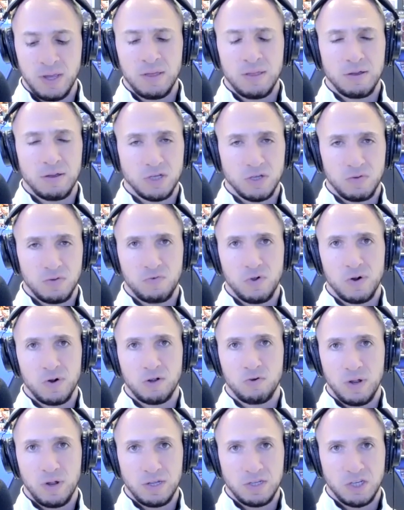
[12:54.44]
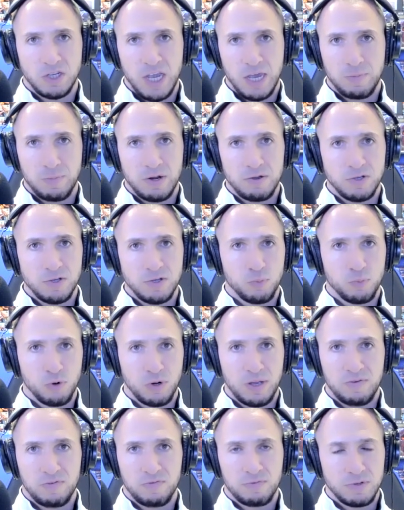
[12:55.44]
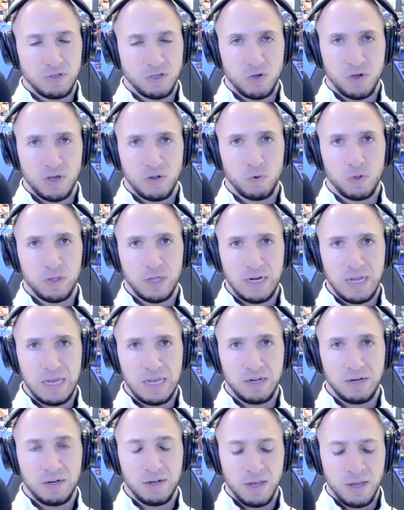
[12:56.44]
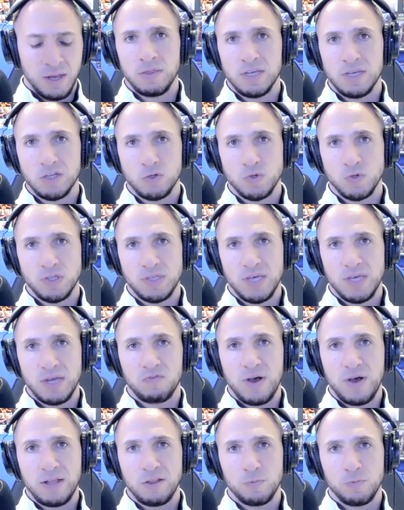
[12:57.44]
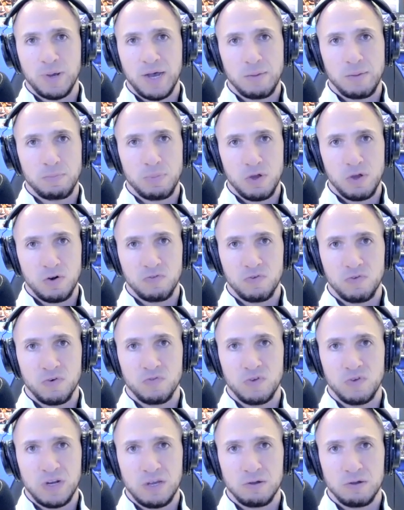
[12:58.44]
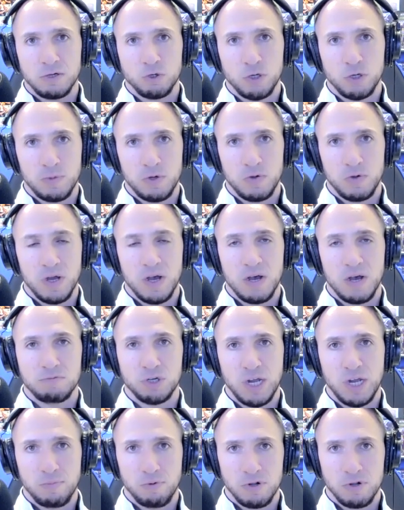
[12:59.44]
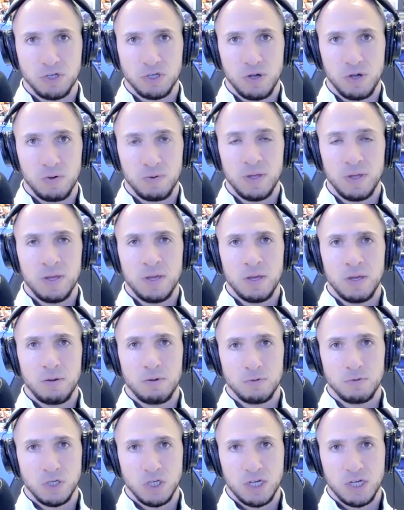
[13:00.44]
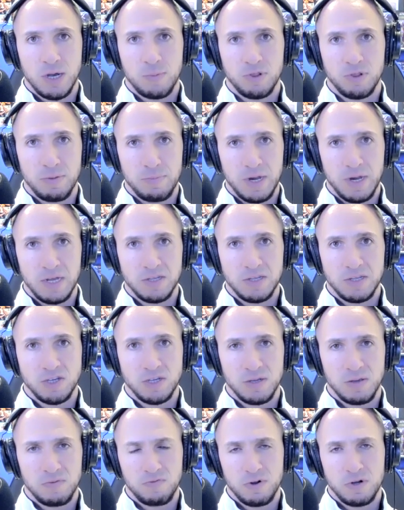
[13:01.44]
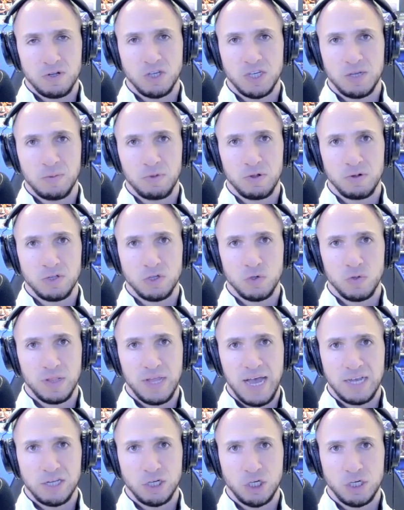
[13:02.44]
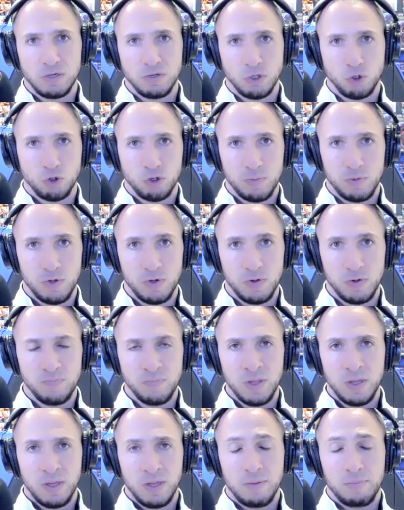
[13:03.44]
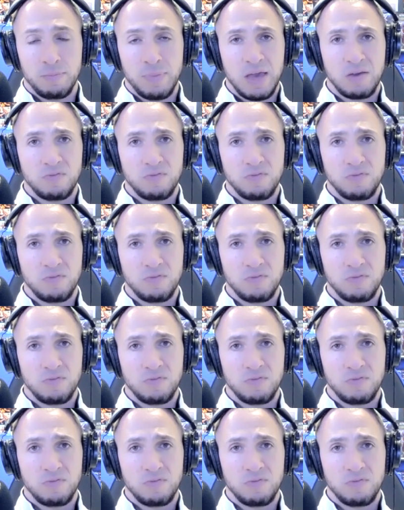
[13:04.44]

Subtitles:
that was a very great segment. It was brief. It's all you really needed. This was then followed by a beautiful video tribute of Jay Briscoe. It was a couple of minutes, very similar to last year's tribute. It may have